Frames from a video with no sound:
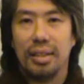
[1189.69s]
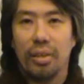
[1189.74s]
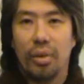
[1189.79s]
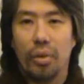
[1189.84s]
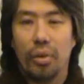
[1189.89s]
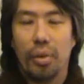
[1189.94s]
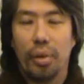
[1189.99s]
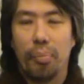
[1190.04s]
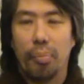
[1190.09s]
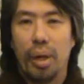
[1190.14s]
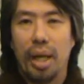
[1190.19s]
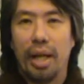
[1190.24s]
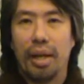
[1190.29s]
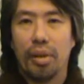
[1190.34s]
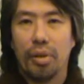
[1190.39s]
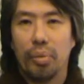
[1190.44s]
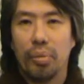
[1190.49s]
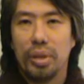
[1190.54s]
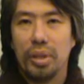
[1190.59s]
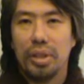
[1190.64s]
on a
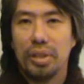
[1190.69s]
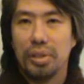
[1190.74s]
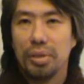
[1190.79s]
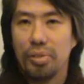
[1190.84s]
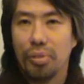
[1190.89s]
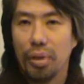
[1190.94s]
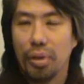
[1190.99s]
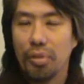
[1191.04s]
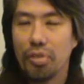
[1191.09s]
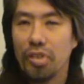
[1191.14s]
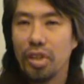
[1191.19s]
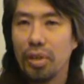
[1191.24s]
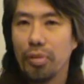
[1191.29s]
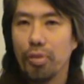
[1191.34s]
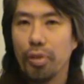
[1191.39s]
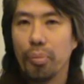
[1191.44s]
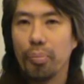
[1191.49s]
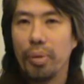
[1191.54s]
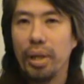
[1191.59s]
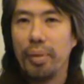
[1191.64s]
planet which is full of
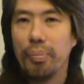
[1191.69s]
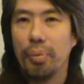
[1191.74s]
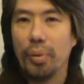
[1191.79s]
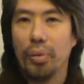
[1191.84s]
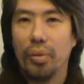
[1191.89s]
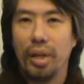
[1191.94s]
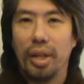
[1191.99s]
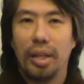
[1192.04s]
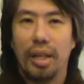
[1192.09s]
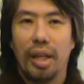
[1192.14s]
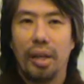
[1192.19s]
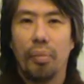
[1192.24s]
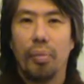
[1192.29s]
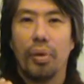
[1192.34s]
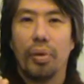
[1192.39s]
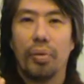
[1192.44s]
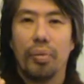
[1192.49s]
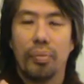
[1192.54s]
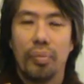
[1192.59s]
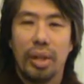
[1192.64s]
sinful people, and they
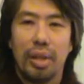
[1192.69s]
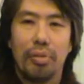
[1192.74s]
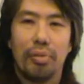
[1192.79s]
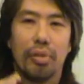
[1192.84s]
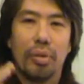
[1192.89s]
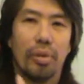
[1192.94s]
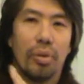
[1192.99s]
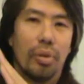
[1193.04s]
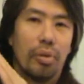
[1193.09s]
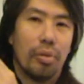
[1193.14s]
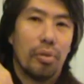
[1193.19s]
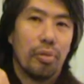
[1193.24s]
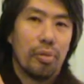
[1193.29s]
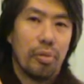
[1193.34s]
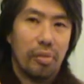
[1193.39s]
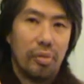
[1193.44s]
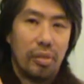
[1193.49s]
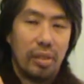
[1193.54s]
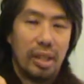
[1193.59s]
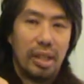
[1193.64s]
will evolve.